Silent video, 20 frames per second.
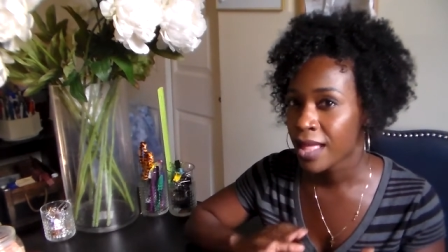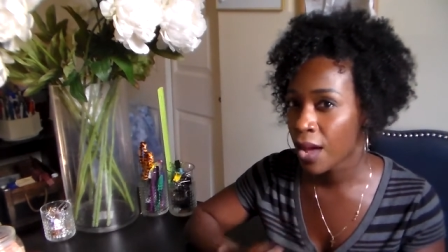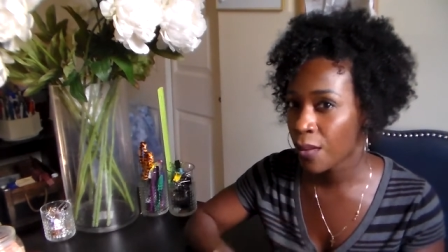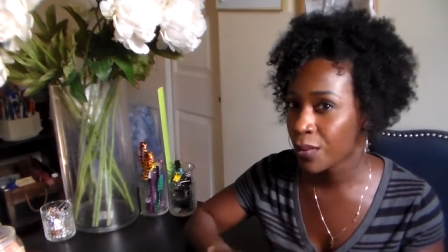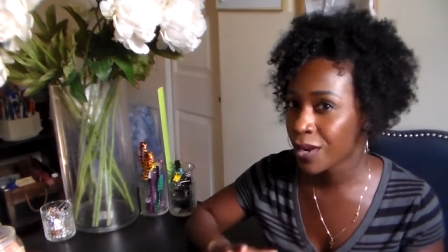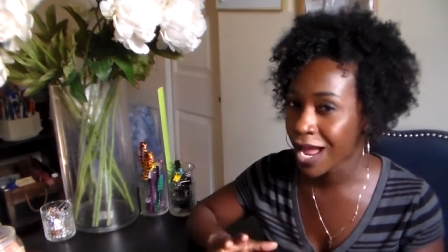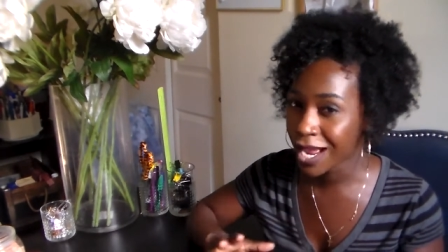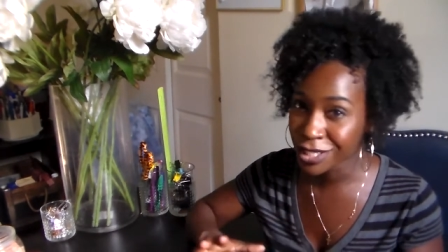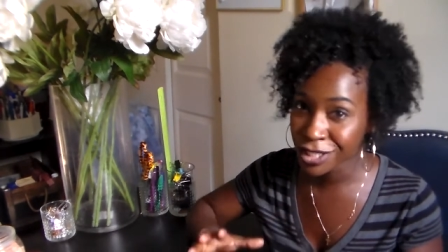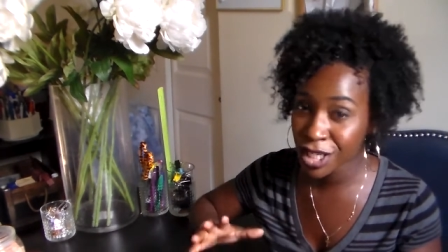
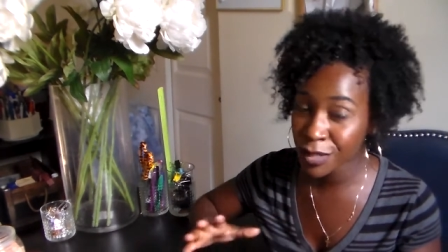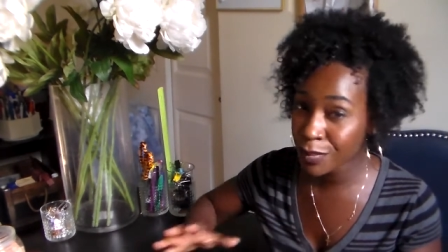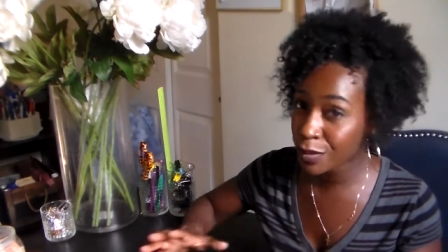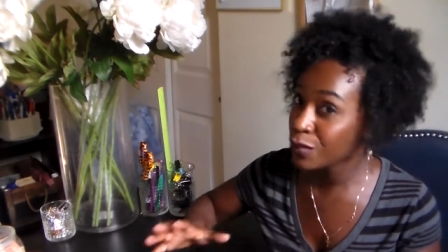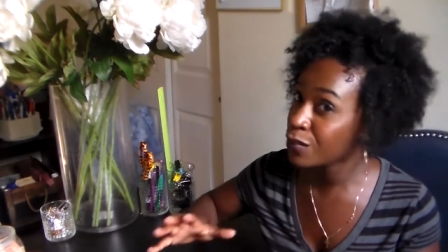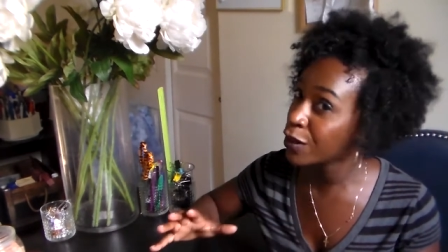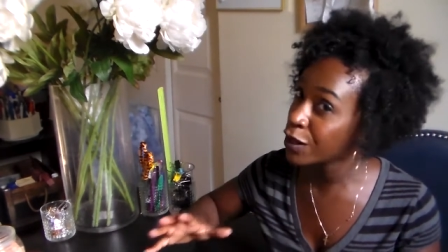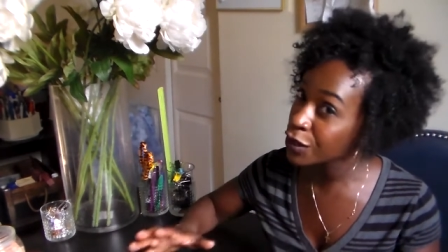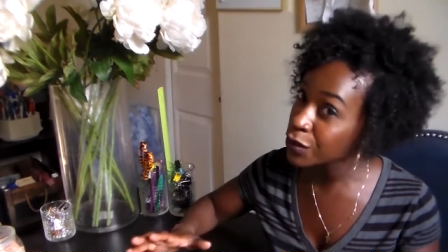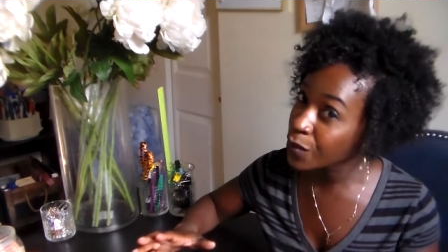that would actually
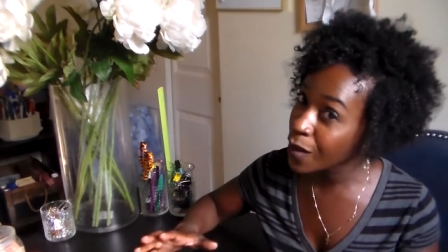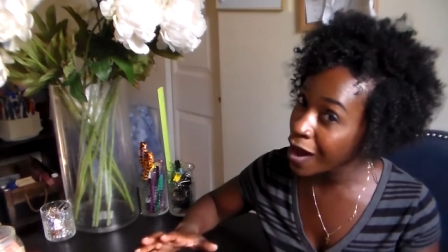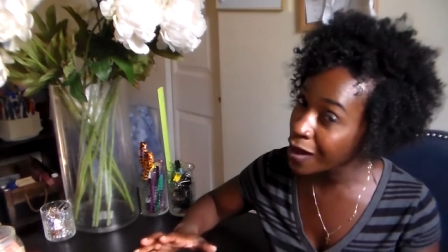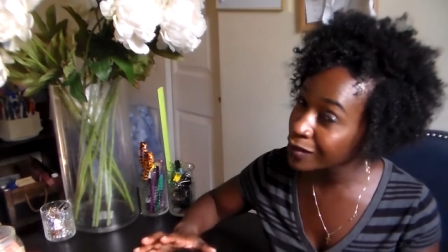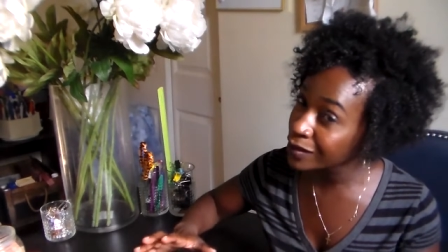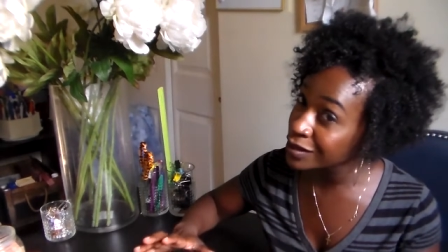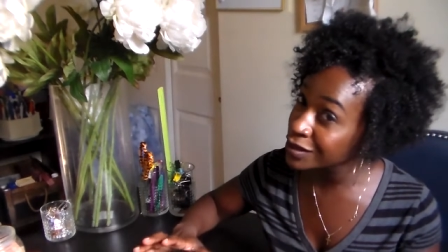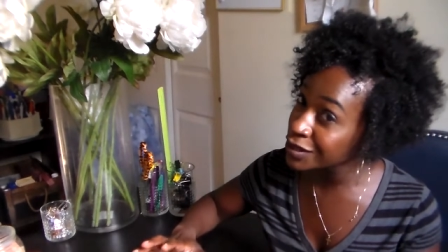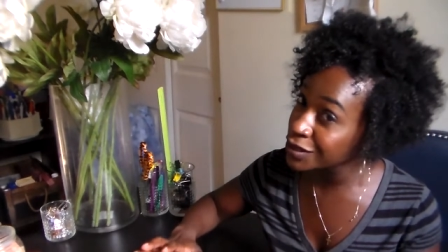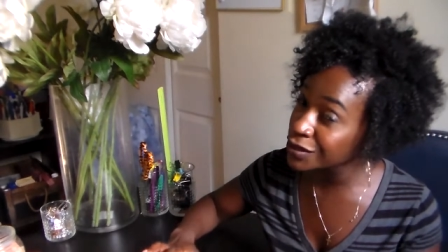be
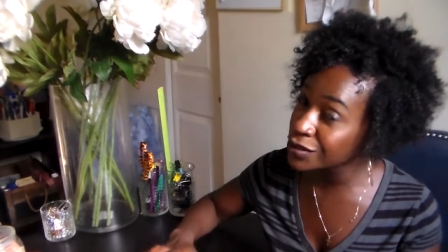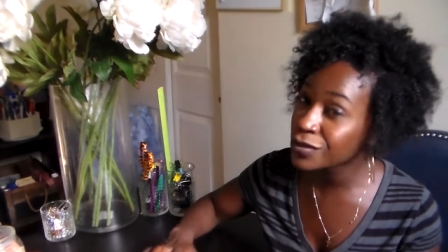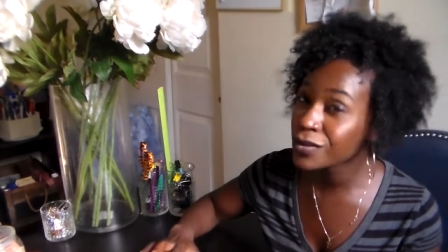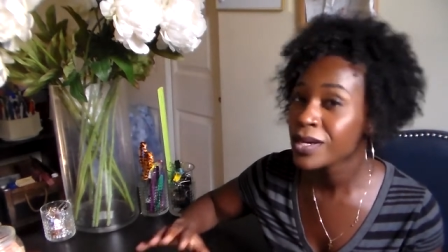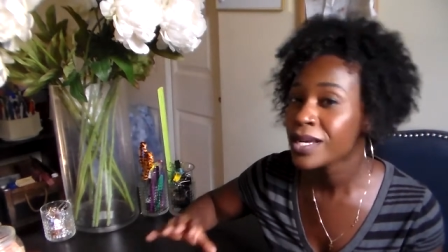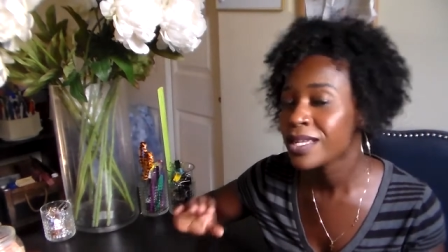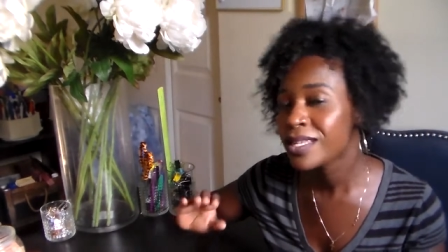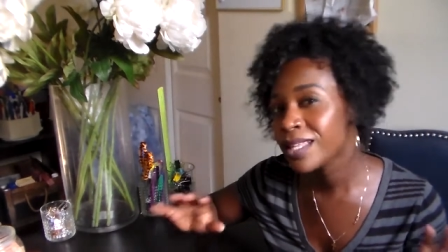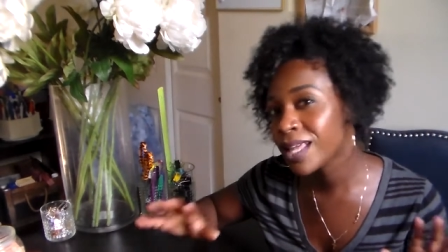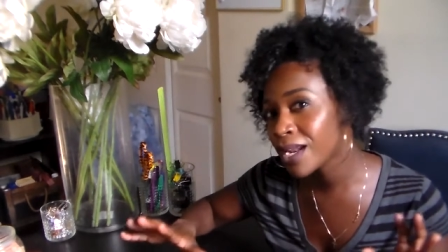worthwhile to do,